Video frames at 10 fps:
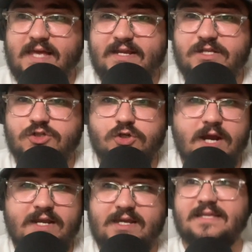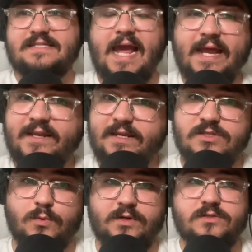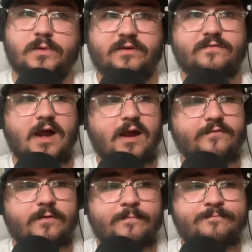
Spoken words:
that is trying to contend in 2025.